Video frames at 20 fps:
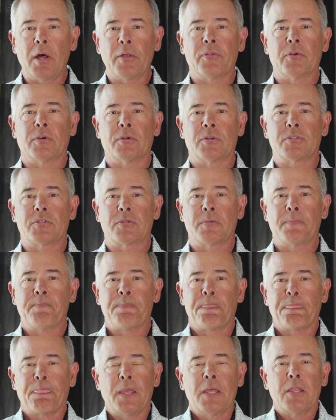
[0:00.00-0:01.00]
others.
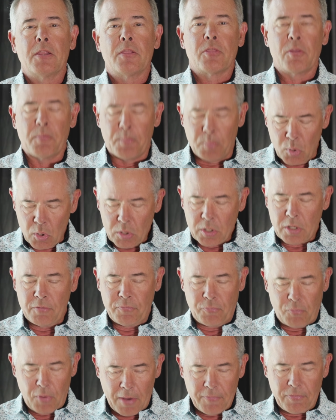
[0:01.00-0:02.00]
The book
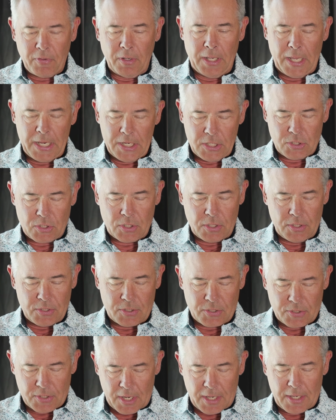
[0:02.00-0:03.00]
of Revelation
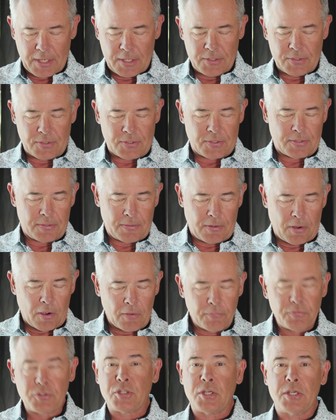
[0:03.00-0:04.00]
says
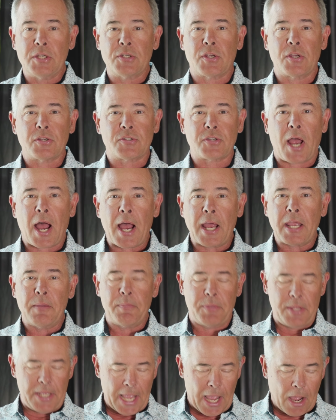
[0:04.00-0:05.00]
of Jesus, I
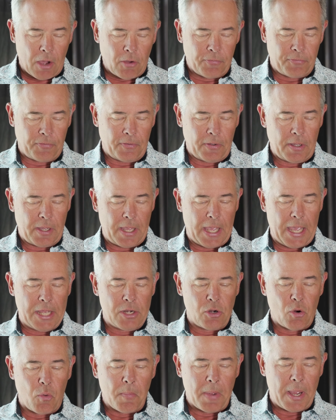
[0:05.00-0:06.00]
am the Alpha
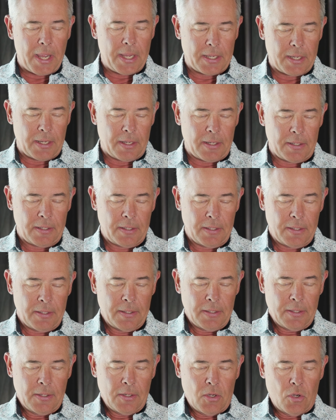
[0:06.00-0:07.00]
and Omega,
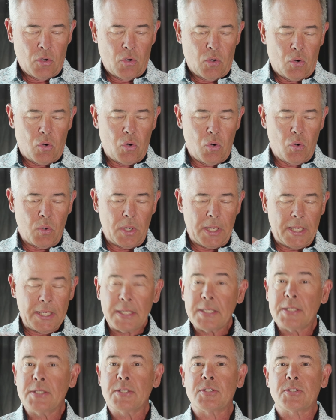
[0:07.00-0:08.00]
who
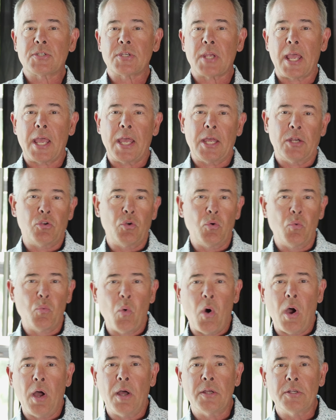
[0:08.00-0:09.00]
is and who
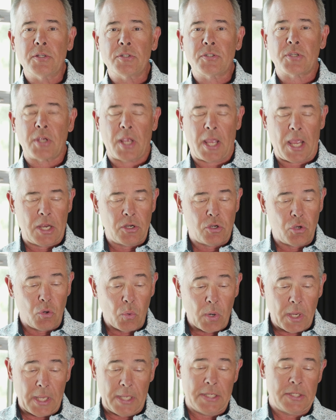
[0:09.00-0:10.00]
was and
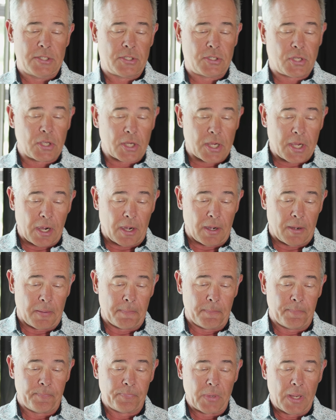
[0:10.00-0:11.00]
who is to
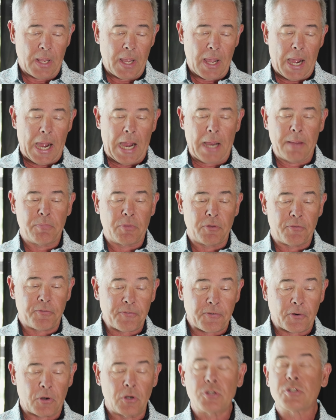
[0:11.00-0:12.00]
come. I'm the
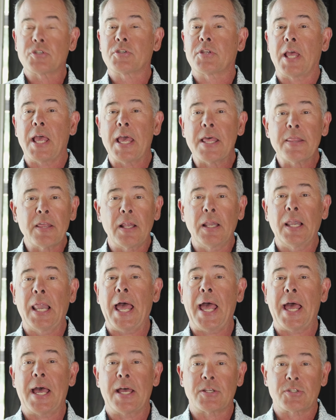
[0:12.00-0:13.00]
first and the
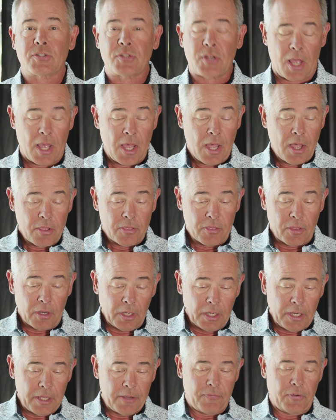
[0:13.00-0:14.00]
last, the
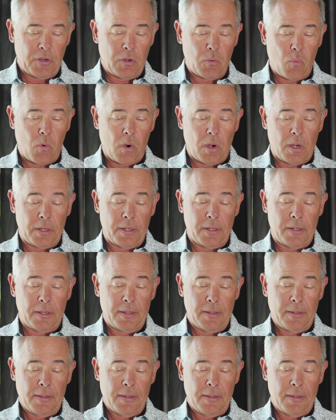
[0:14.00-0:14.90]
living one.